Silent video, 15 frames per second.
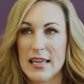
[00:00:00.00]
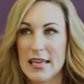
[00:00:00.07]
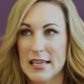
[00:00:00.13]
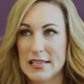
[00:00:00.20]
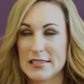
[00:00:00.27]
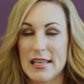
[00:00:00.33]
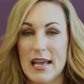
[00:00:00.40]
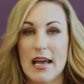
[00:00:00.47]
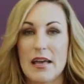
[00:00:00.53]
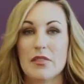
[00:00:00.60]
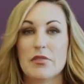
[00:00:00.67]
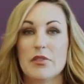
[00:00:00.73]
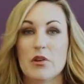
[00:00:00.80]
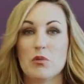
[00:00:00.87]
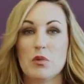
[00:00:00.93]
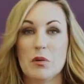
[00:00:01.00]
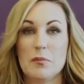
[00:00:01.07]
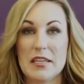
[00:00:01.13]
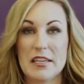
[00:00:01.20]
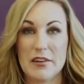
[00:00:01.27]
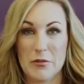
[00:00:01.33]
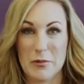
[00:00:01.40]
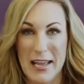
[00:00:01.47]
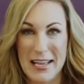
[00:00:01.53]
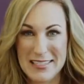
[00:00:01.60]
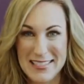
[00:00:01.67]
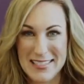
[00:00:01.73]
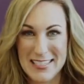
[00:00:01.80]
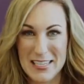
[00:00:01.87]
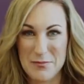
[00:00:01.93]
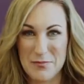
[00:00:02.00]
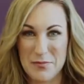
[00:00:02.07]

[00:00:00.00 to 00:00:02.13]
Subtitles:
is that there will be an arrest,